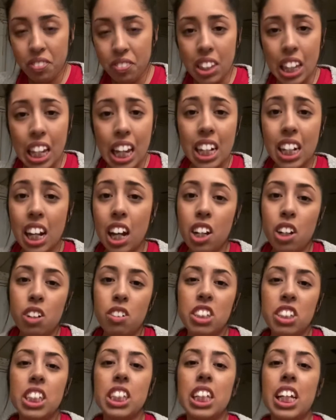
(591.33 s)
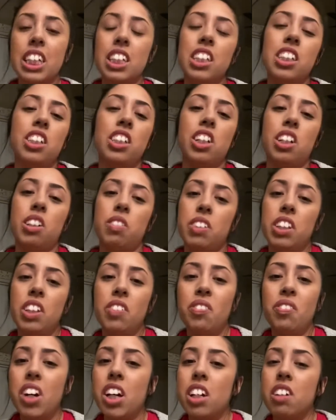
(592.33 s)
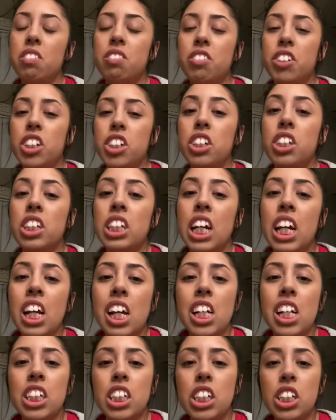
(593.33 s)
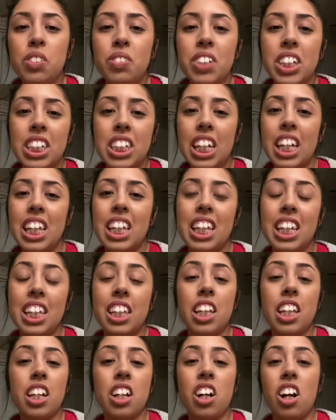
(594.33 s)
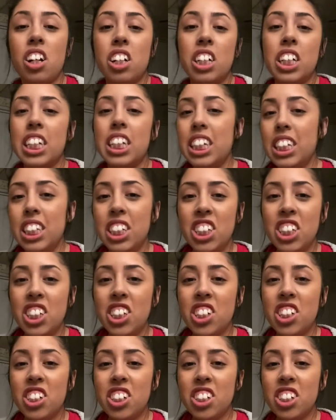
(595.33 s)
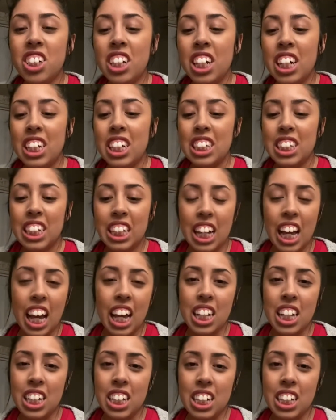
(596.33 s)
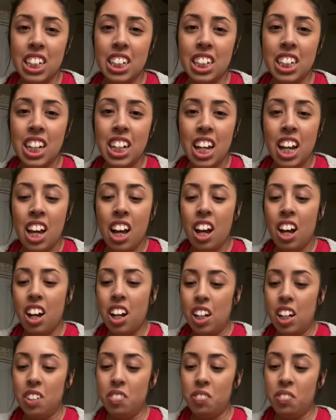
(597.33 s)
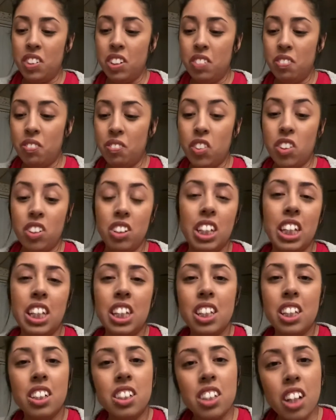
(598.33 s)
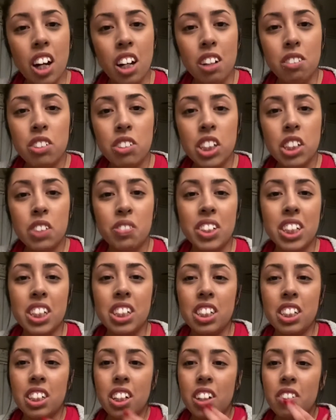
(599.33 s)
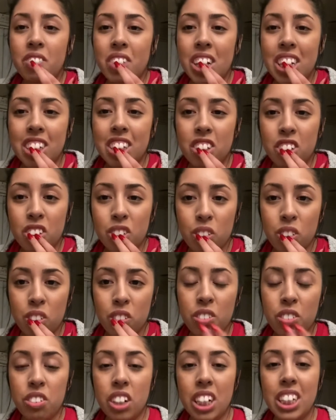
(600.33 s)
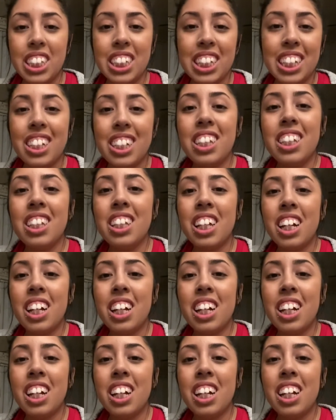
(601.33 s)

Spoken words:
And I always like to start with the bottom first, just because I think they are easier to get in. more than the top, just because of my two front teeth,